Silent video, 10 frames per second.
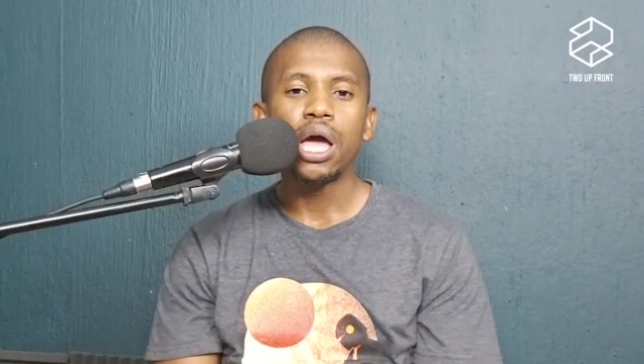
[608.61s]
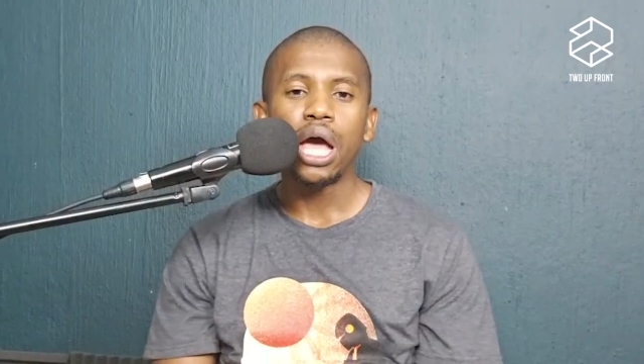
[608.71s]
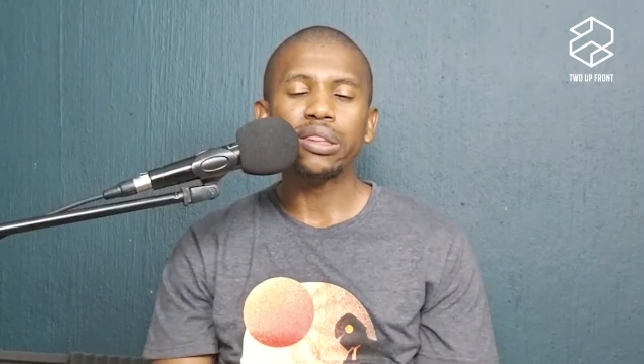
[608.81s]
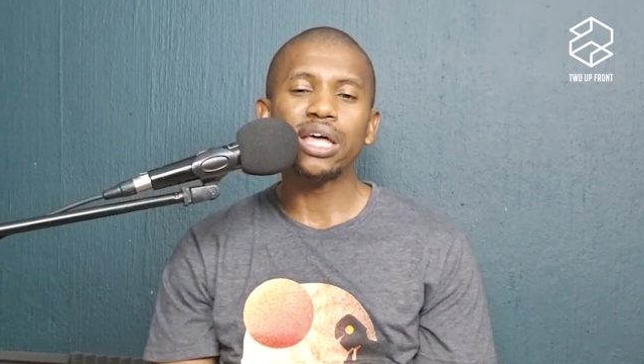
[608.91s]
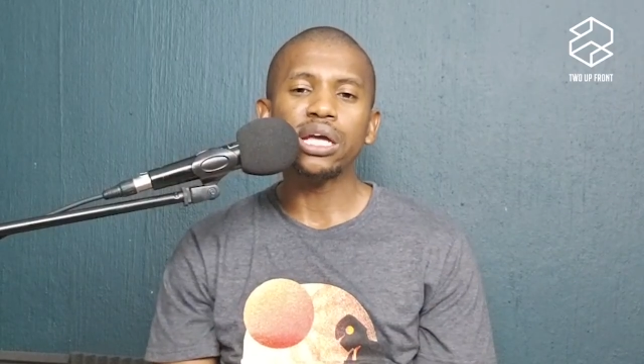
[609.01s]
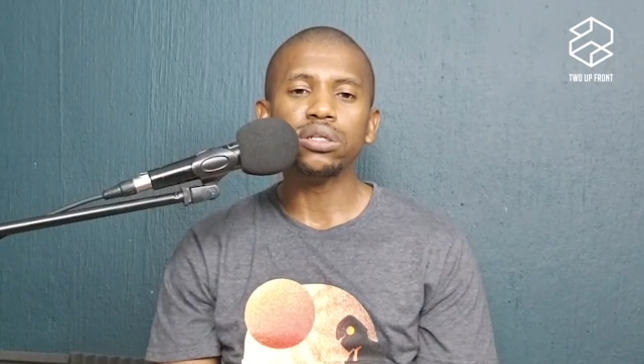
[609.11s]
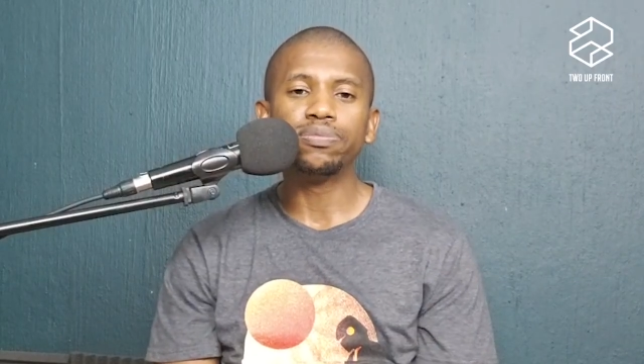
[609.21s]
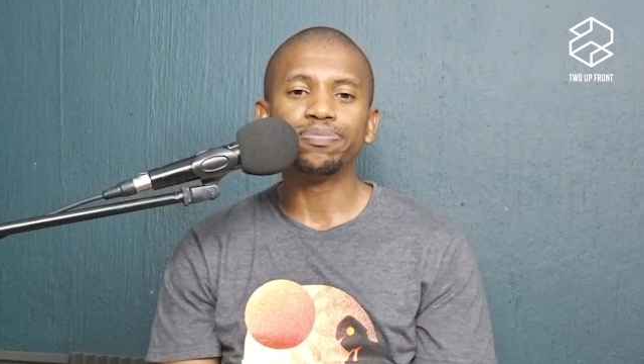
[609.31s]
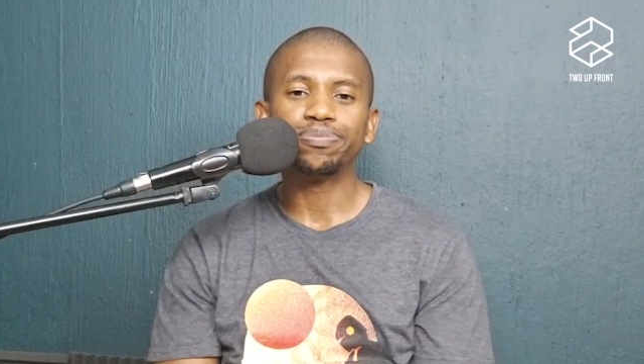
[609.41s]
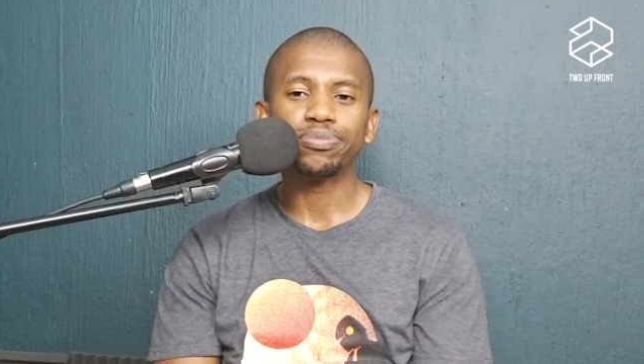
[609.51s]
And
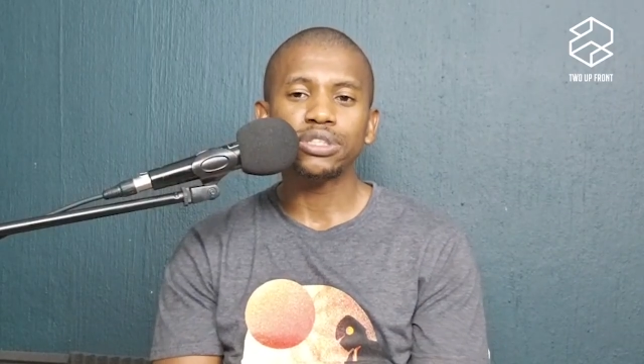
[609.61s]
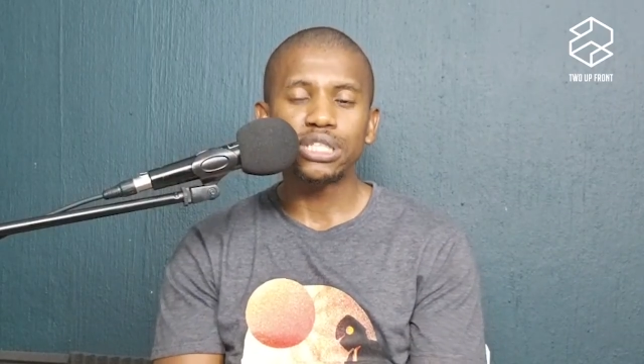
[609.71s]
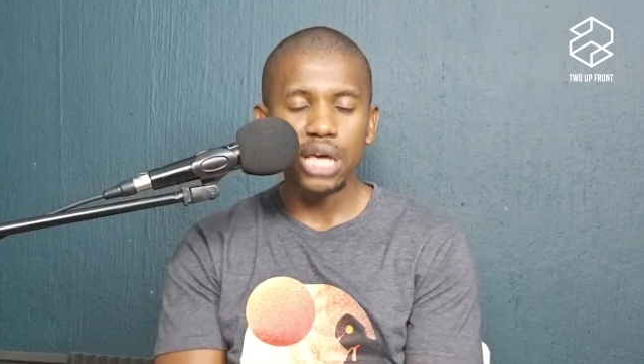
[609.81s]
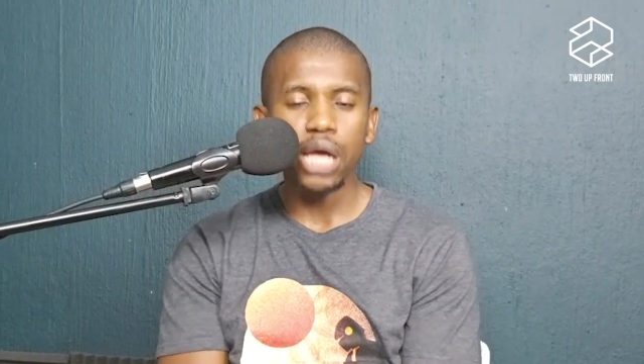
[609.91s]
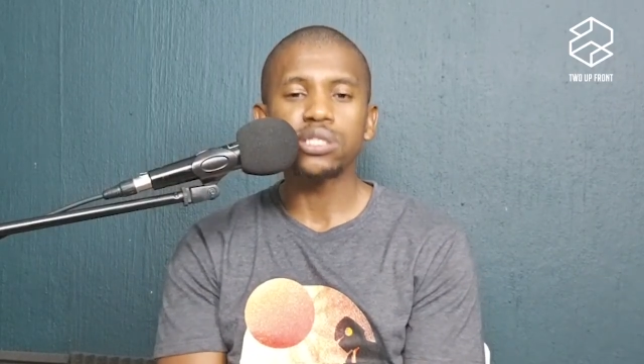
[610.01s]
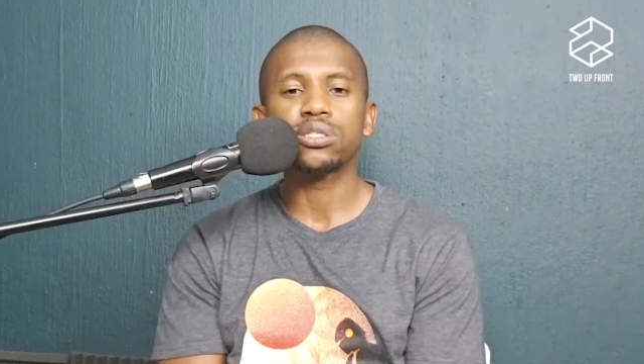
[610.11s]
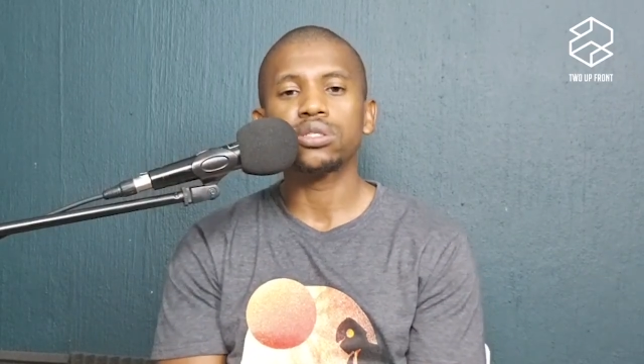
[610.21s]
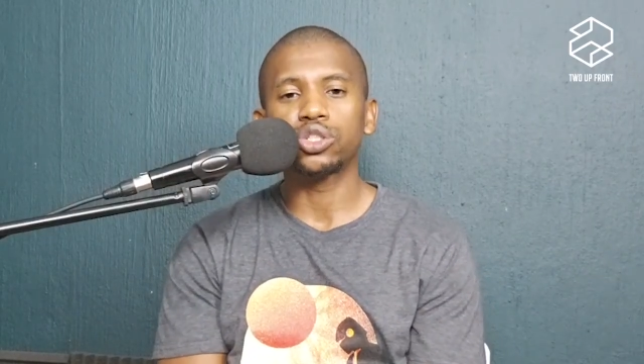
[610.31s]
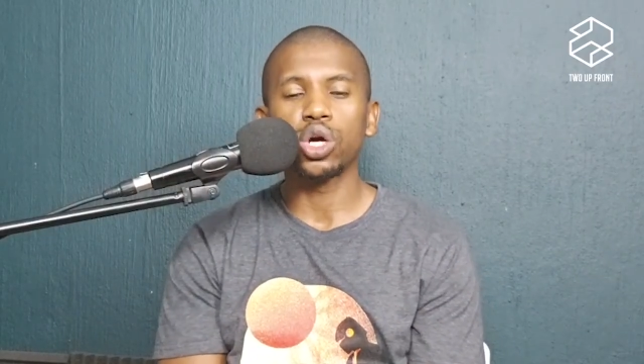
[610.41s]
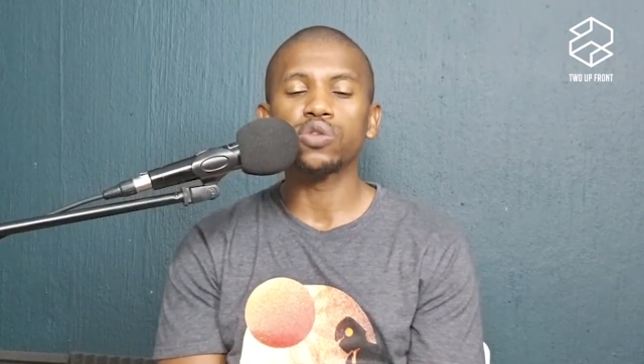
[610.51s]
then, yes,
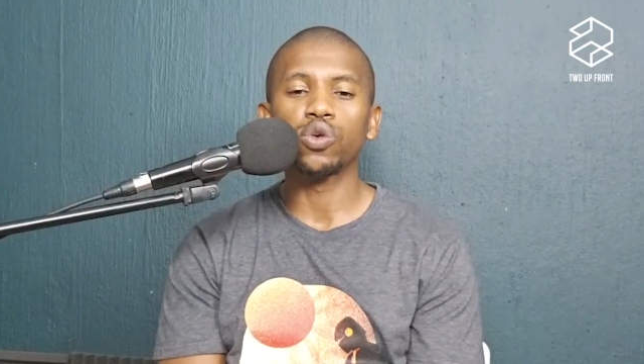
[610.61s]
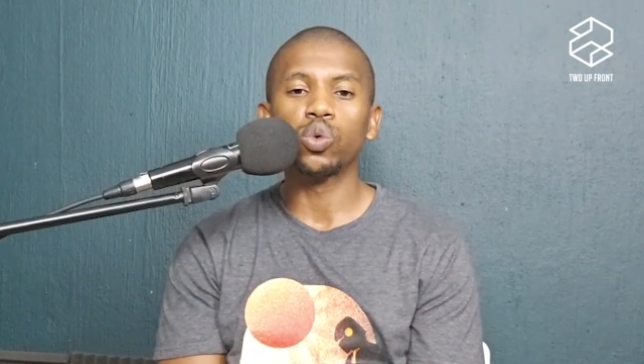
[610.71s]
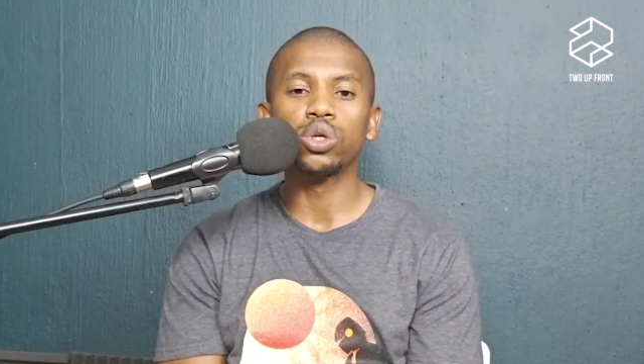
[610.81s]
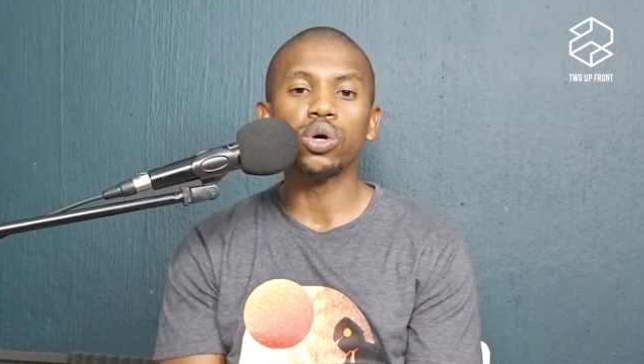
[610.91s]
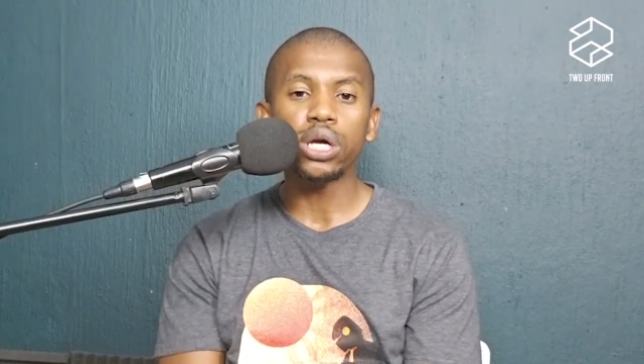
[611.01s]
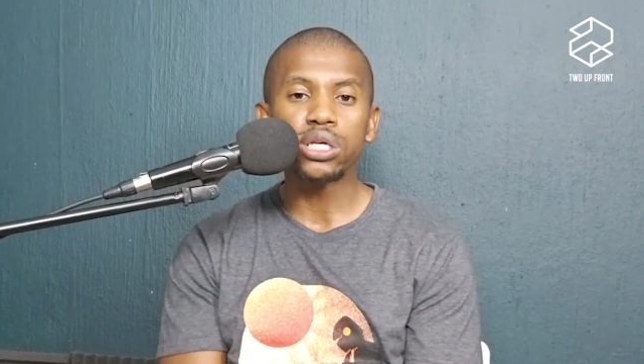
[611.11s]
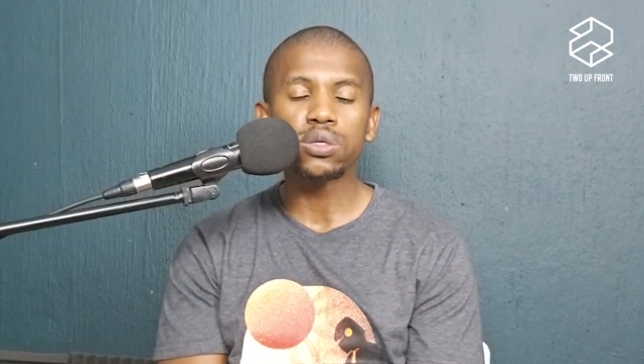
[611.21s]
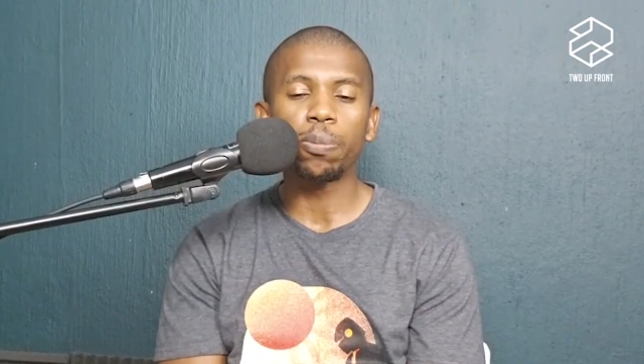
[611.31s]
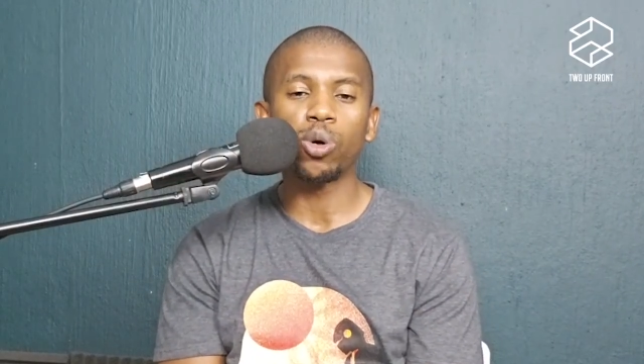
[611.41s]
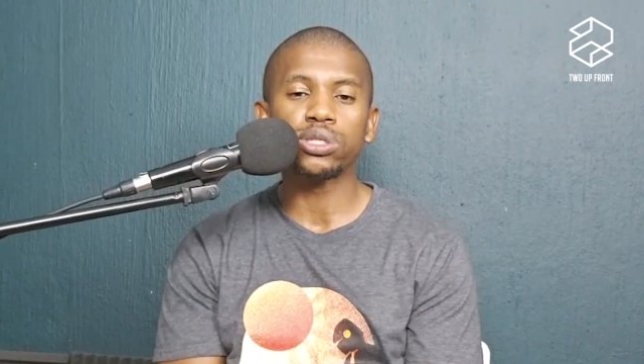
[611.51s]
the transfer window is
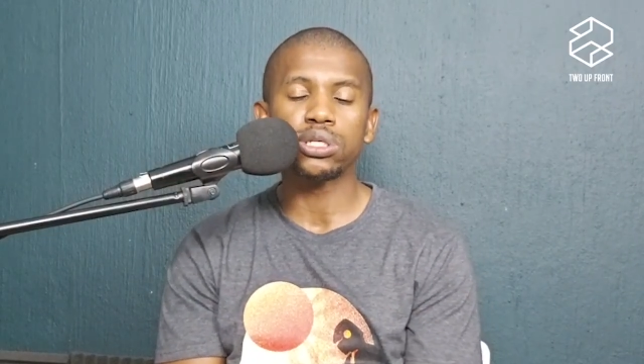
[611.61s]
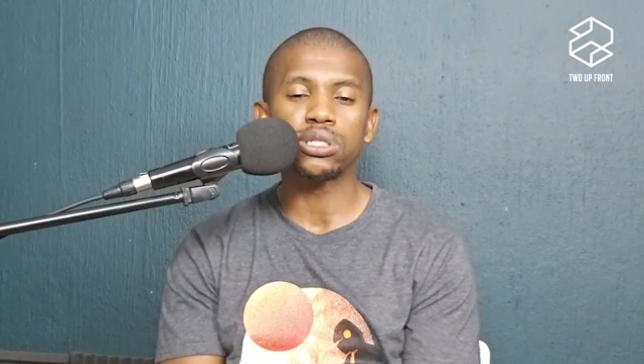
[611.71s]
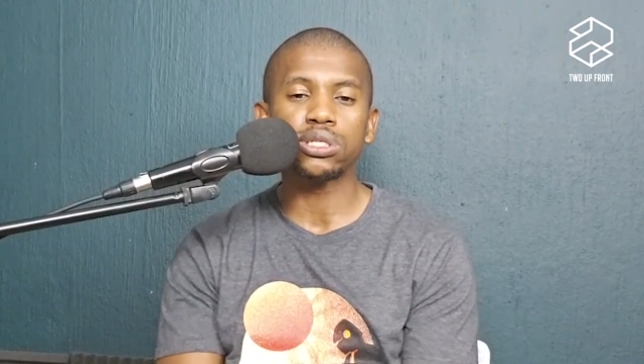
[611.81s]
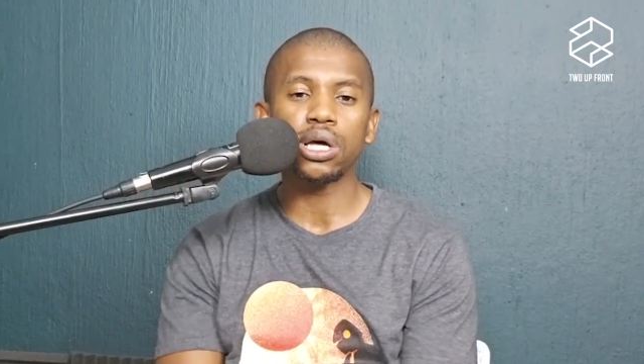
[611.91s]
important.